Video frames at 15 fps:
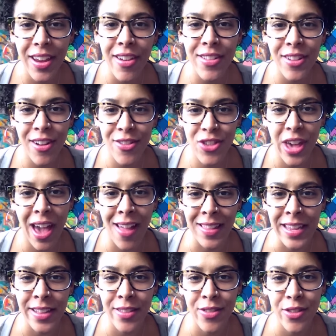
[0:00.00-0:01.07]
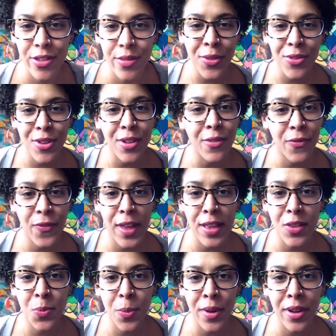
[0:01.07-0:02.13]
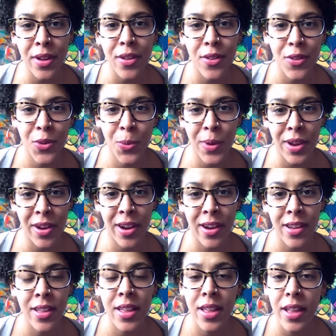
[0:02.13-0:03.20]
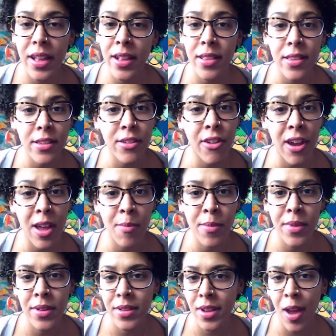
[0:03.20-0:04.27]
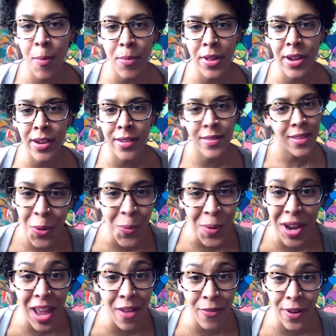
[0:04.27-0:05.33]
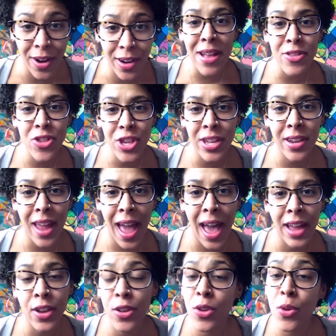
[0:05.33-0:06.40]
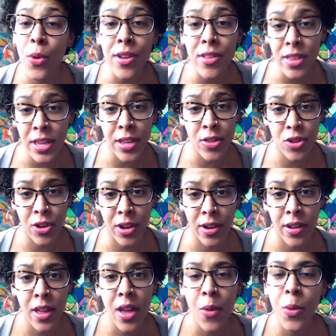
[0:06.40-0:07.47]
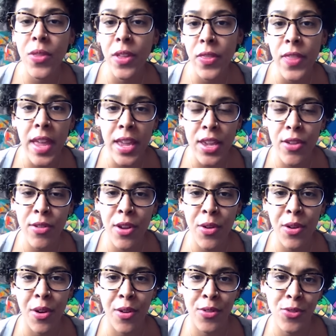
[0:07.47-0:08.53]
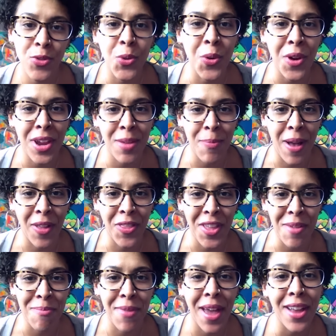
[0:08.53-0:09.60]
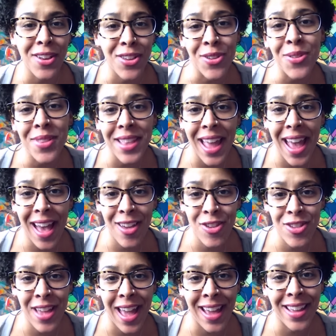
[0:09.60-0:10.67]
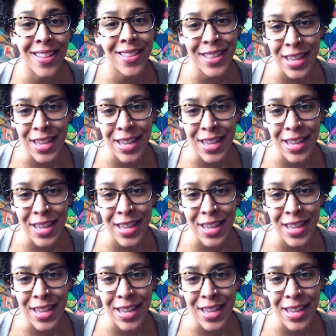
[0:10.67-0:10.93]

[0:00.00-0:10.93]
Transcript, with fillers: Here's our challenge. Post on Facebook, Twitter, Instagram, Tumblr, or whatever. Mention at your teacher with a thank you note or story about them and use the hashtag